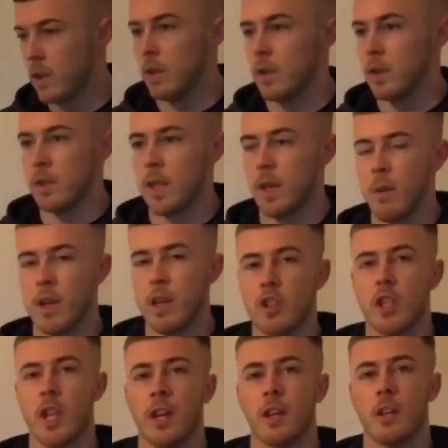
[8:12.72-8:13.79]
So yeah, when you're
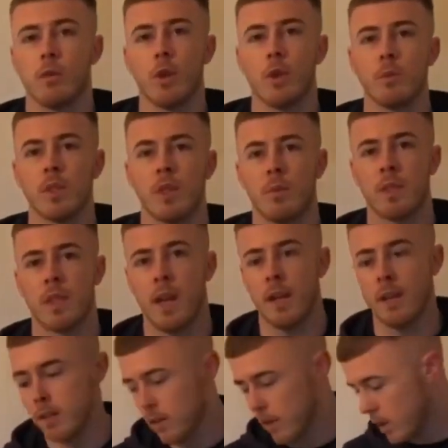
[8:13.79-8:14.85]
checking the rooms
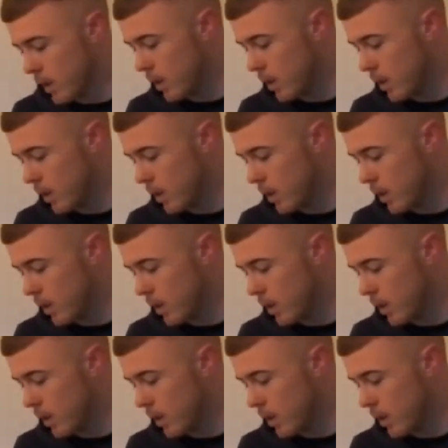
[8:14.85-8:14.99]
upstairs,